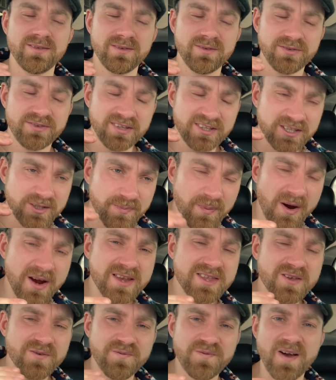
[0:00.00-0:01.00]

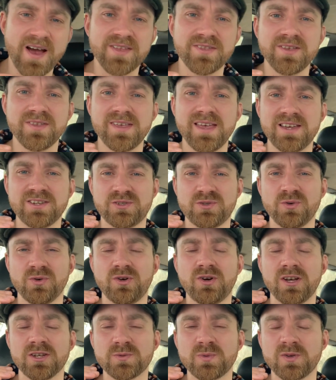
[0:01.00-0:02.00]
despite the fact that the Escort
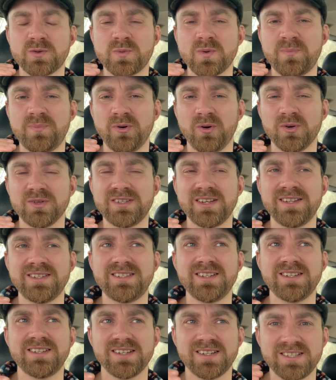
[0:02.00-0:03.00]
Cosworths were brought in
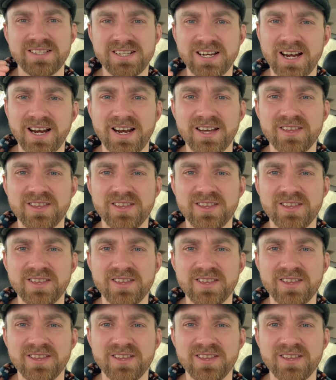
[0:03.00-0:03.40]
to deter